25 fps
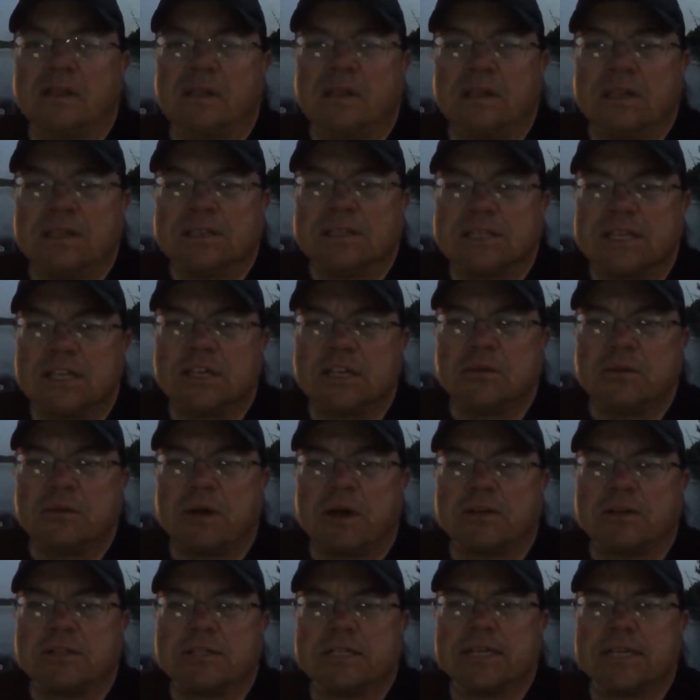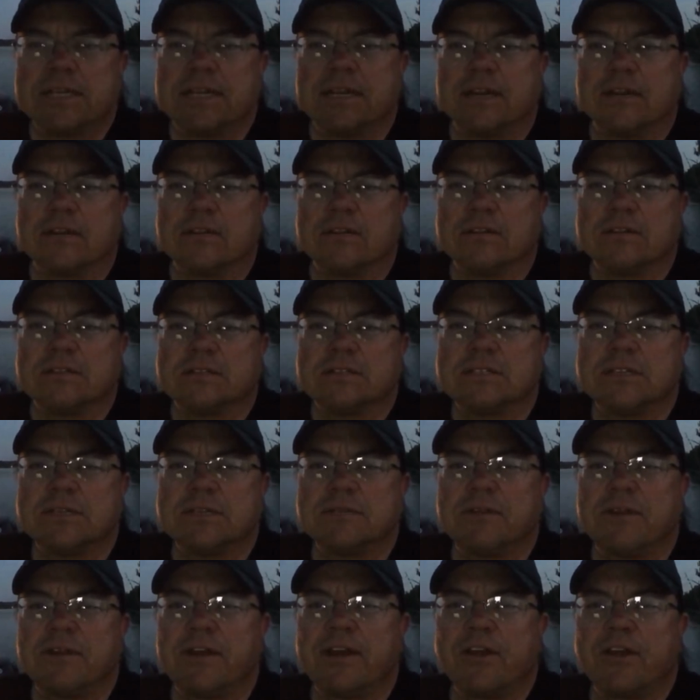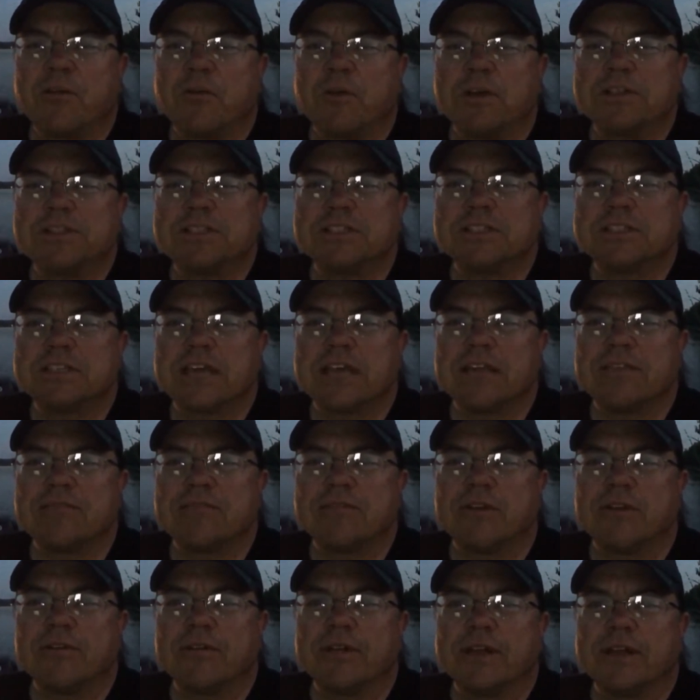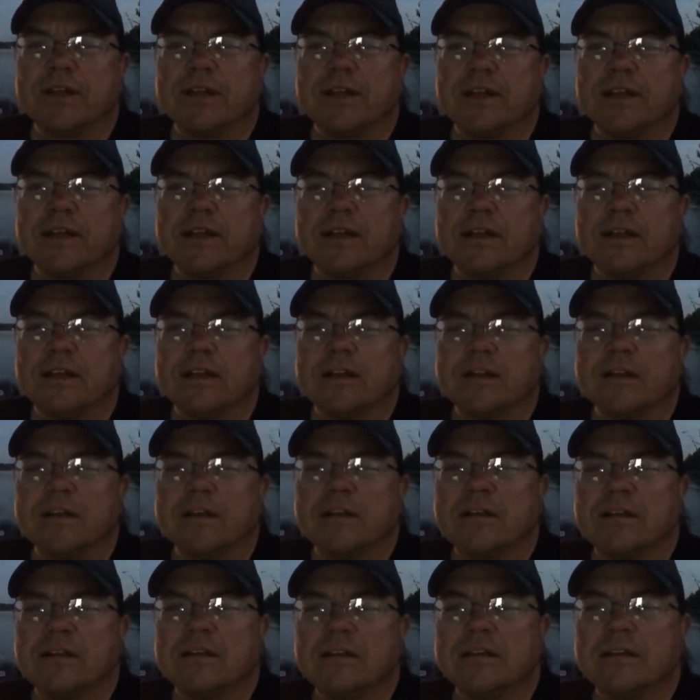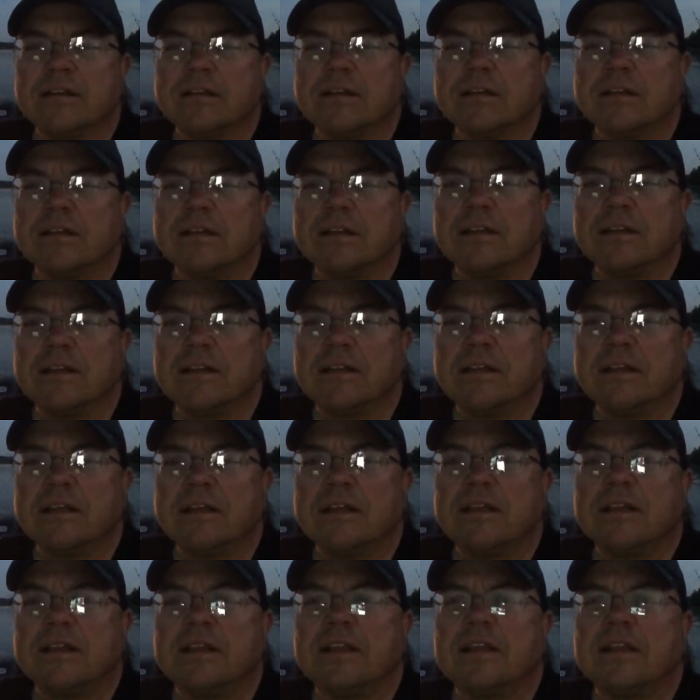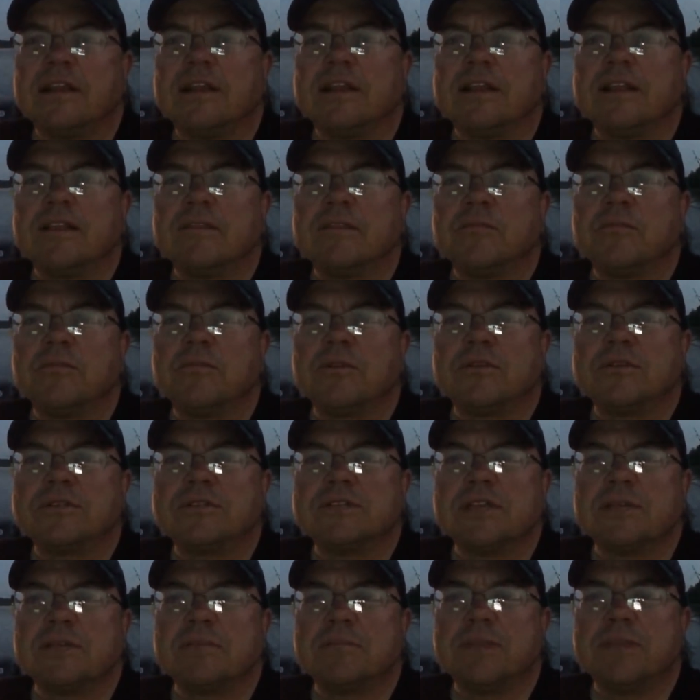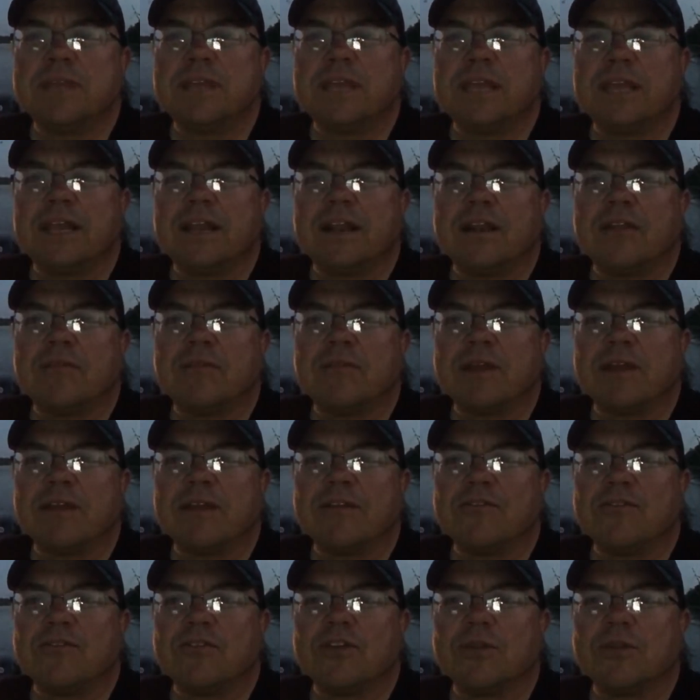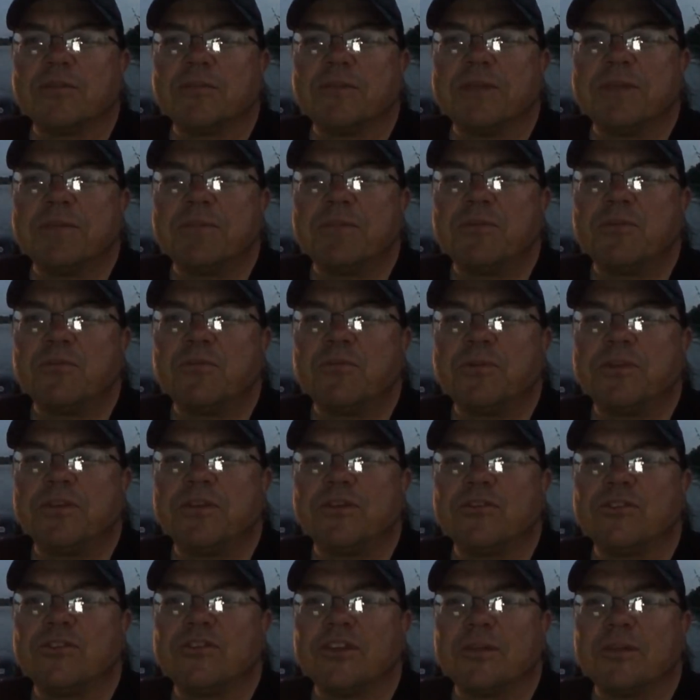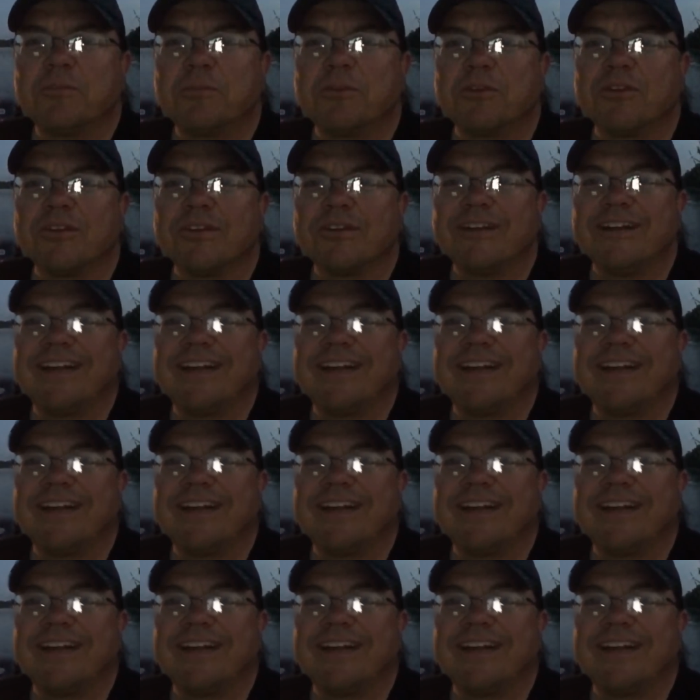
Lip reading: Let's see who all's in here. See if there are any questions got thrown in here. None of the worst than being around drunk people when you're sober.